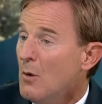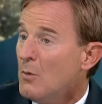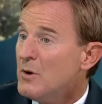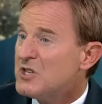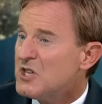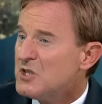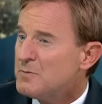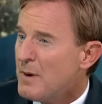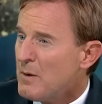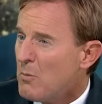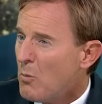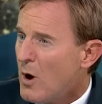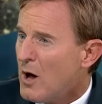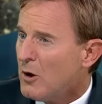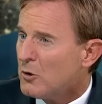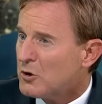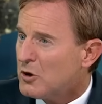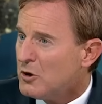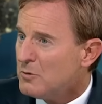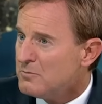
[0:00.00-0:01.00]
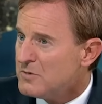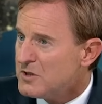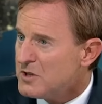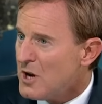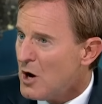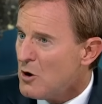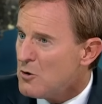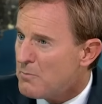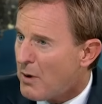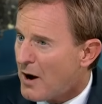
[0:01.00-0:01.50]
which has been
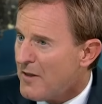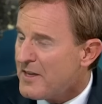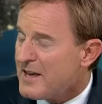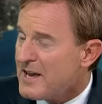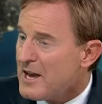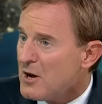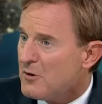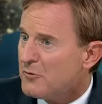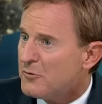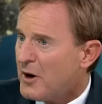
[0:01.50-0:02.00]
welcomed note by the